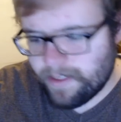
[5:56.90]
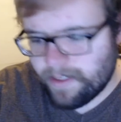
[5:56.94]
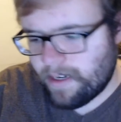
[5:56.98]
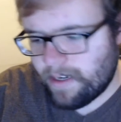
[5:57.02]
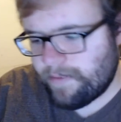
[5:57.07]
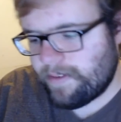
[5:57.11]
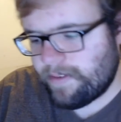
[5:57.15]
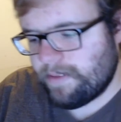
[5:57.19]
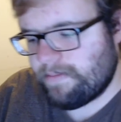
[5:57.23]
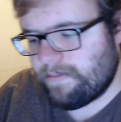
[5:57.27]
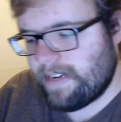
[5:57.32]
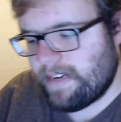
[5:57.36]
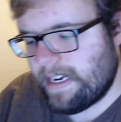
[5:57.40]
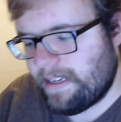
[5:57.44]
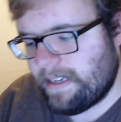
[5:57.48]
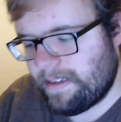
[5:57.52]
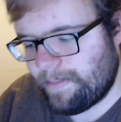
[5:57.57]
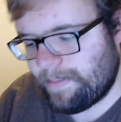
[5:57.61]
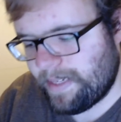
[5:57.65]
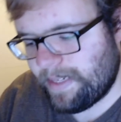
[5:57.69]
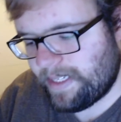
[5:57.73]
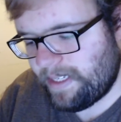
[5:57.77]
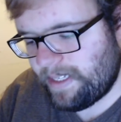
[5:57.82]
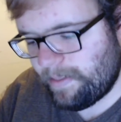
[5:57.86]
sorry for the
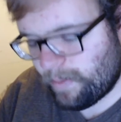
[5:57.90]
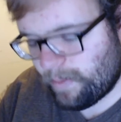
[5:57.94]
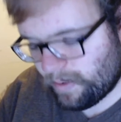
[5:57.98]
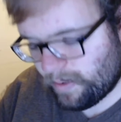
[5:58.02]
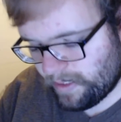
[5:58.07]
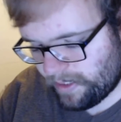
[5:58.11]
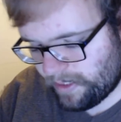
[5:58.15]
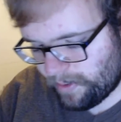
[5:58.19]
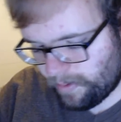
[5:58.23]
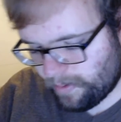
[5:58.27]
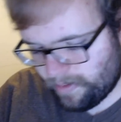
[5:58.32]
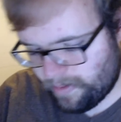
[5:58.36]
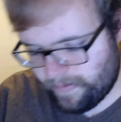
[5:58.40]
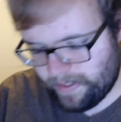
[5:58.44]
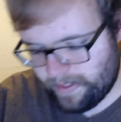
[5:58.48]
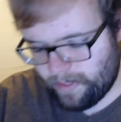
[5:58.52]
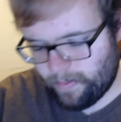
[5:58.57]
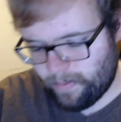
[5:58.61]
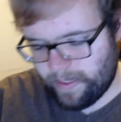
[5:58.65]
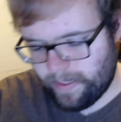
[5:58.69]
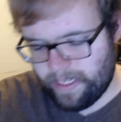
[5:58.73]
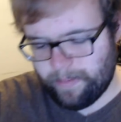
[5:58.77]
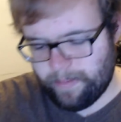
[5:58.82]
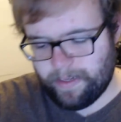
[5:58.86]
rattling, my keyboard's sort of in
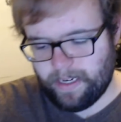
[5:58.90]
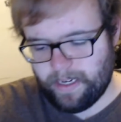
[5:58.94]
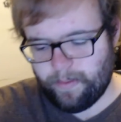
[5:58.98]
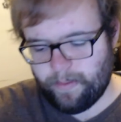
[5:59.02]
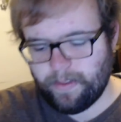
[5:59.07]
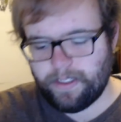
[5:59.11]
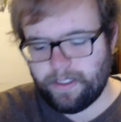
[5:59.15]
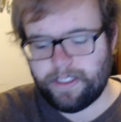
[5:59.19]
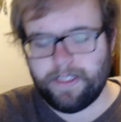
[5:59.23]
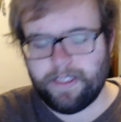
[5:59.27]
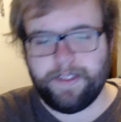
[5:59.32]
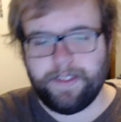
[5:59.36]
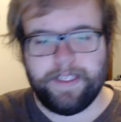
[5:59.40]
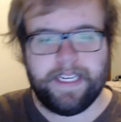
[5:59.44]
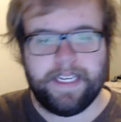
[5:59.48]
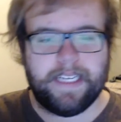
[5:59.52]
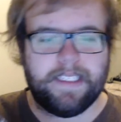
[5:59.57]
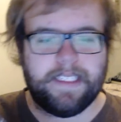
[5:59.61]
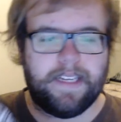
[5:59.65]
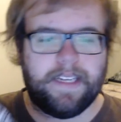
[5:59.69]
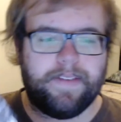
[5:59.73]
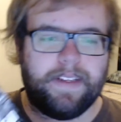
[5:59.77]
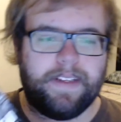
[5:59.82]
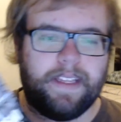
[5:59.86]
the way, but I will show you
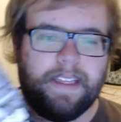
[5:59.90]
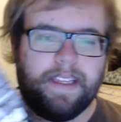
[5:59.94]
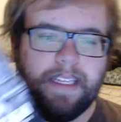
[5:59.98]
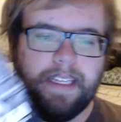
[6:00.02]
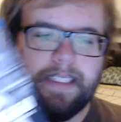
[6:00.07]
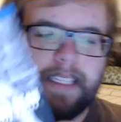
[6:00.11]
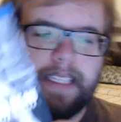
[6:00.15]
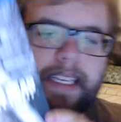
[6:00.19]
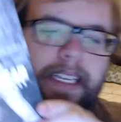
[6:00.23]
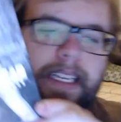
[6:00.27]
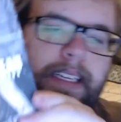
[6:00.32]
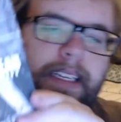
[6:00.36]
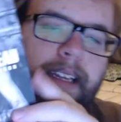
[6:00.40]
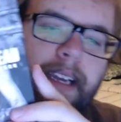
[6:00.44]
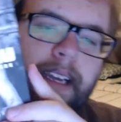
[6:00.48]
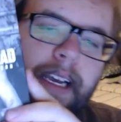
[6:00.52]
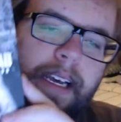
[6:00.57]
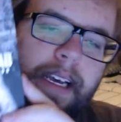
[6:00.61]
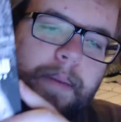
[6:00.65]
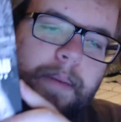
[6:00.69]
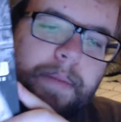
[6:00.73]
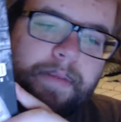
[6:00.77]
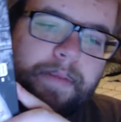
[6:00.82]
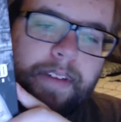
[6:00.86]
guys everything that's in it.
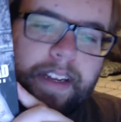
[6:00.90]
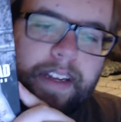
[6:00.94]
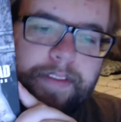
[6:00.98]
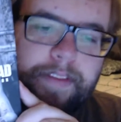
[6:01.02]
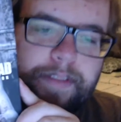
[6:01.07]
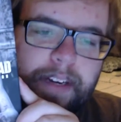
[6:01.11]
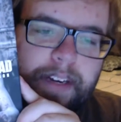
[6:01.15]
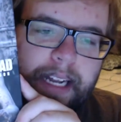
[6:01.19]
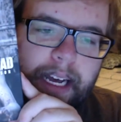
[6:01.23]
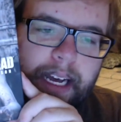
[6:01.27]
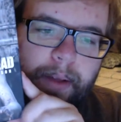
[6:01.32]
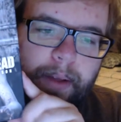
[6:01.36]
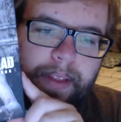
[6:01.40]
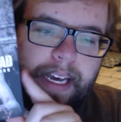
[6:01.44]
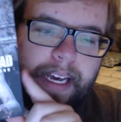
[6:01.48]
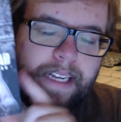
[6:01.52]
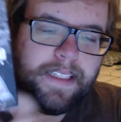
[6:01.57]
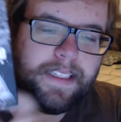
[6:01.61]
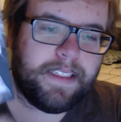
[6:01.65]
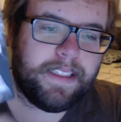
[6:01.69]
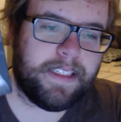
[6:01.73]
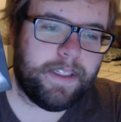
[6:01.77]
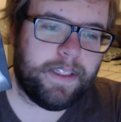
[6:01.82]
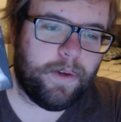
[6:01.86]
But right for now,
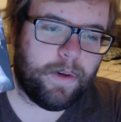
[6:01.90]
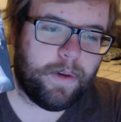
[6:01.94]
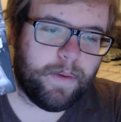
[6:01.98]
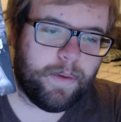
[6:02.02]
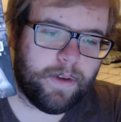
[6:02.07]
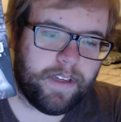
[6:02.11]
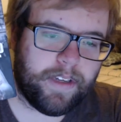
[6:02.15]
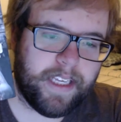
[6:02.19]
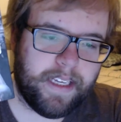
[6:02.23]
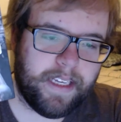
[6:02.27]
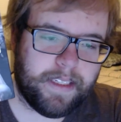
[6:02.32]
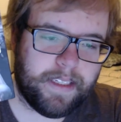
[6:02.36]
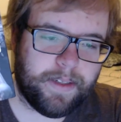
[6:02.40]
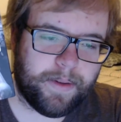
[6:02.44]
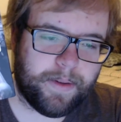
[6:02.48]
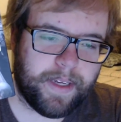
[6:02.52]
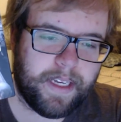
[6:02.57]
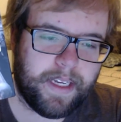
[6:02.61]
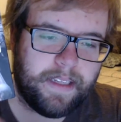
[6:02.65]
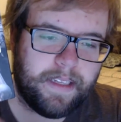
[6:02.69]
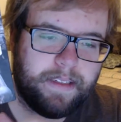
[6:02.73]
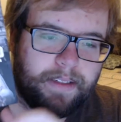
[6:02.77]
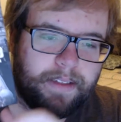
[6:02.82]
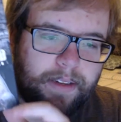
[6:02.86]
that is the normal case,
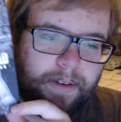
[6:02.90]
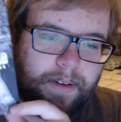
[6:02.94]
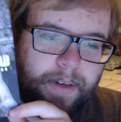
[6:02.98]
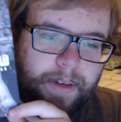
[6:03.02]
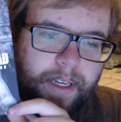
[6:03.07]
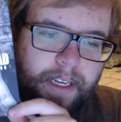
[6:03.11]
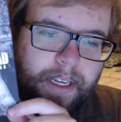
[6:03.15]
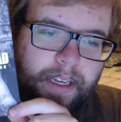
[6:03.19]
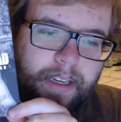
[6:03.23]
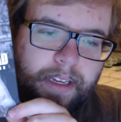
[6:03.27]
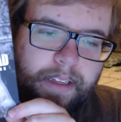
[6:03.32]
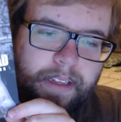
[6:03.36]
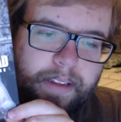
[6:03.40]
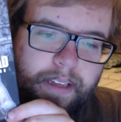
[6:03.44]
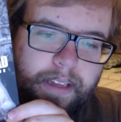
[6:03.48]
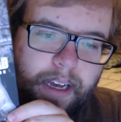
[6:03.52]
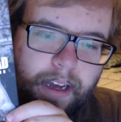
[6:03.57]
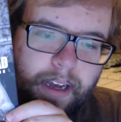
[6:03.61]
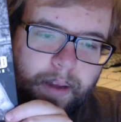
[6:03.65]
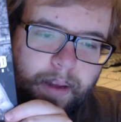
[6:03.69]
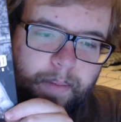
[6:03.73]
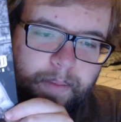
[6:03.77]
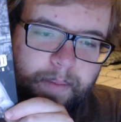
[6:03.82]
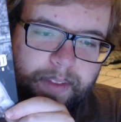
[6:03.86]
okay? So
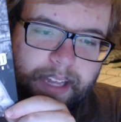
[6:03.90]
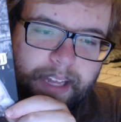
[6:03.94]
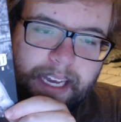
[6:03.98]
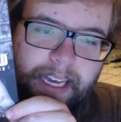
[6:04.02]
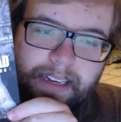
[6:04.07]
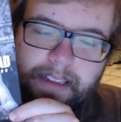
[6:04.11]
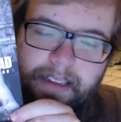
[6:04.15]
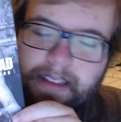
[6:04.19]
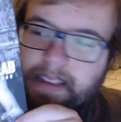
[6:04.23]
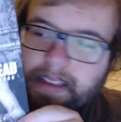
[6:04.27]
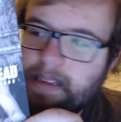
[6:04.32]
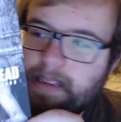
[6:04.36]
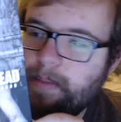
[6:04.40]
that